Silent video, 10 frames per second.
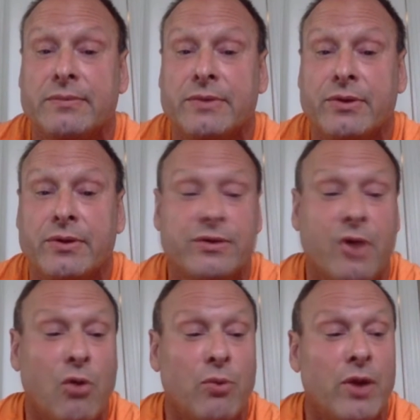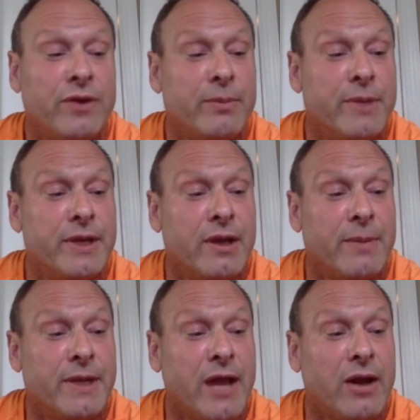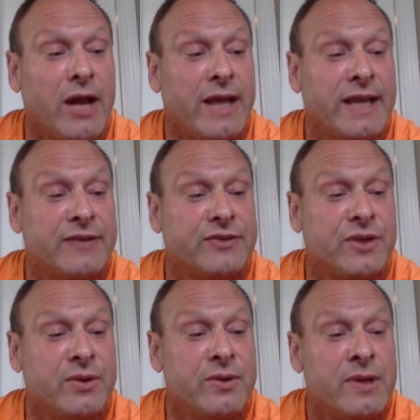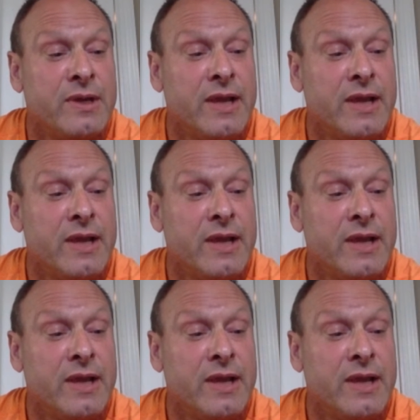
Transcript: it's a home run to me. I mean, I can't see.